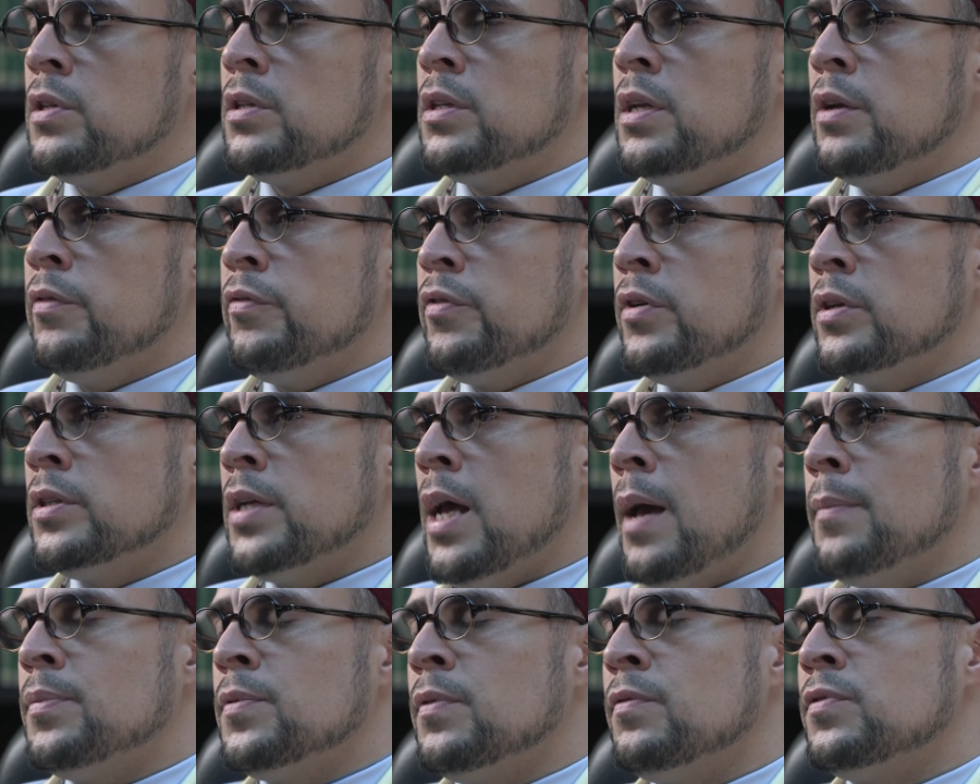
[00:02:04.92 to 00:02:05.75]
the different
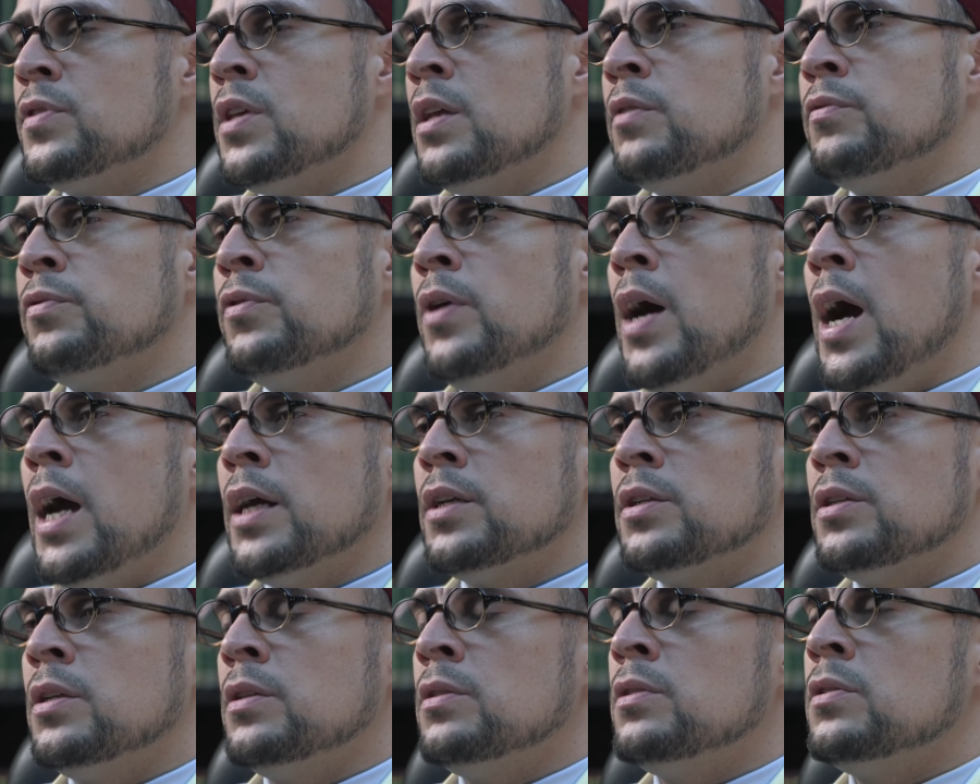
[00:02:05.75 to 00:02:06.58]
types of sinful
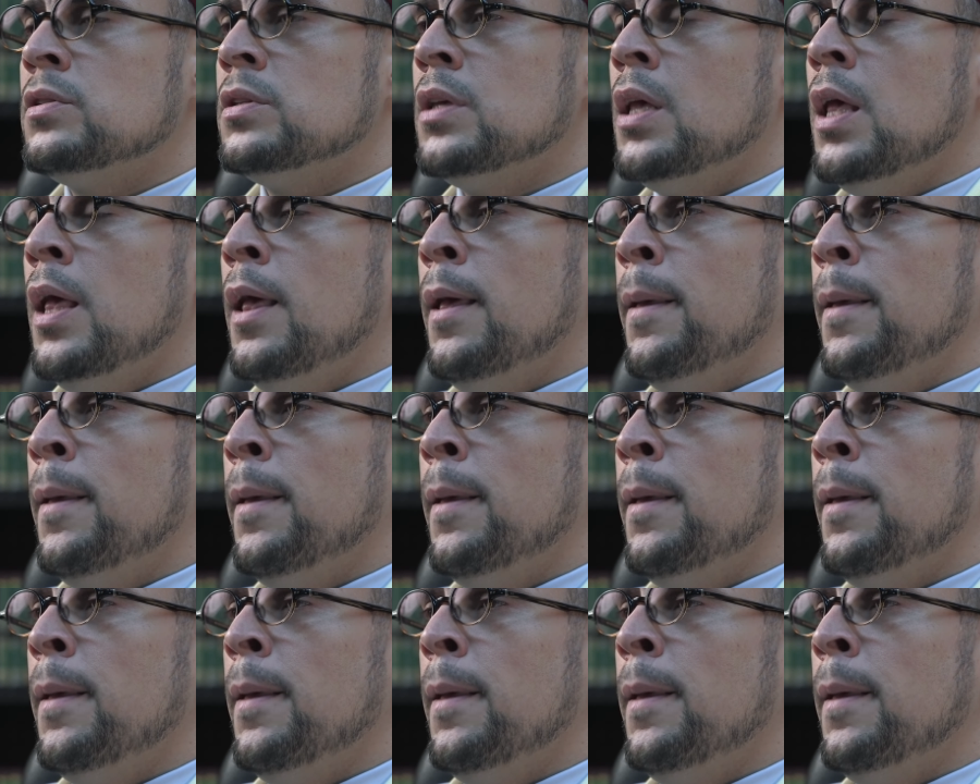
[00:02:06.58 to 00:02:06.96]
actions,